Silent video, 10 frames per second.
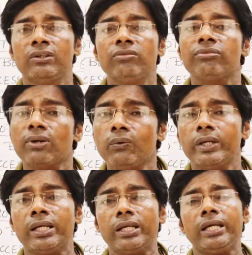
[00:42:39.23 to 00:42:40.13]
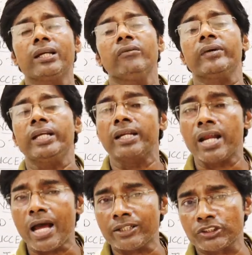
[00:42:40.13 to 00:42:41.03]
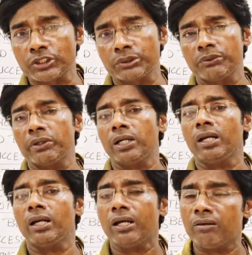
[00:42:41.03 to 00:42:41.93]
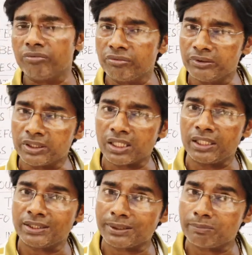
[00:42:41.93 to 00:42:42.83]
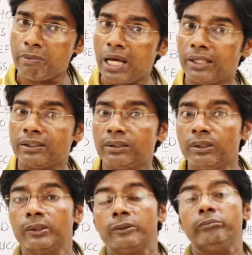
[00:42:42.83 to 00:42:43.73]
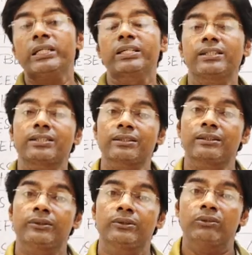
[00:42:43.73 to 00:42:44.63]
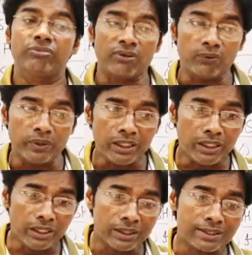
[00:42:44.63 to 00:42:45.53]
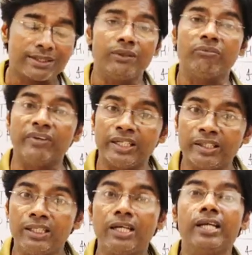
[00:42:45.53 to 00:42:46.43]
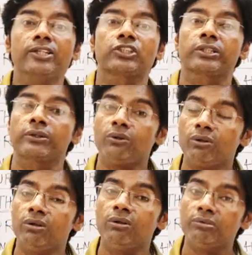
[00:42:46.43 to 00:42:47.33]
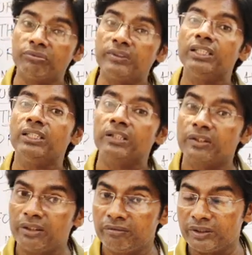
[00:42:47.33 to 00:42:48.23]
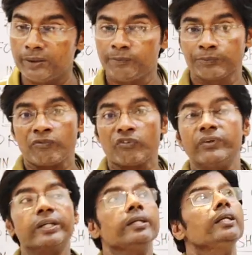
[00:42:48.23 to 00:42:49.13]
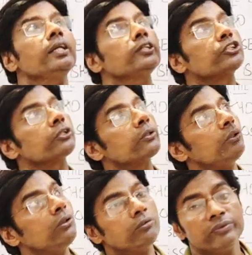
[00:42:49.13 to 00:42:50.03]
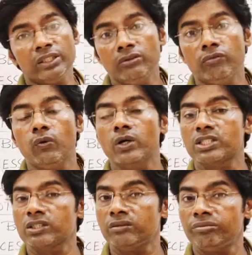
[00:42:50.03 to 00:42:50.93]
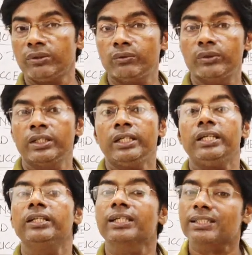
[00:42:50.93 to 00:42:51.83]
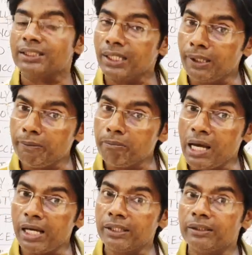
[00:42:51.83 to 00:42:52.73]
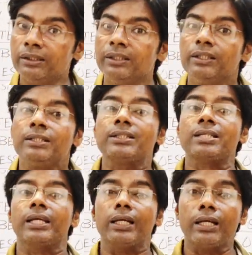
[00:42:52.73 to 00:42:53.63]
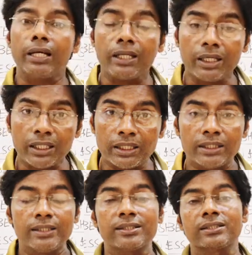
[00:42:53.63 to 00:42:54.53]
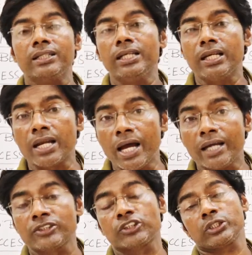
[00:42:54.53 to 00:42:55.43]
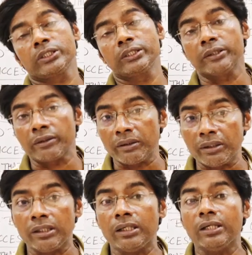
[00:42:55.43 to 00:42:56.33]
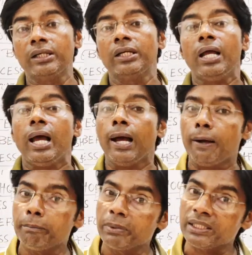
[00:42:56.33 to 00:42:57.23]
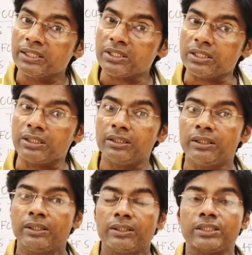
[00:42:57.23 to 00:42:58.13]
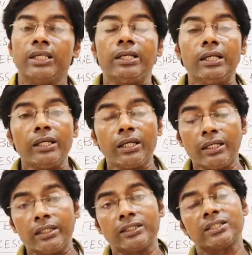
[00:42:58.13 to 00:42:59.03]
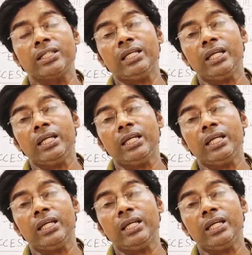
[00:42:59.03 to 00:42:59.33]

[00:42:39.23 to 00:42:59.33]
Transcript: flowing in a very natural, effortless manner, because flowing is the very nature of the river, very nature of the water flow. In the same manner, singing is the natural ability. Singing is the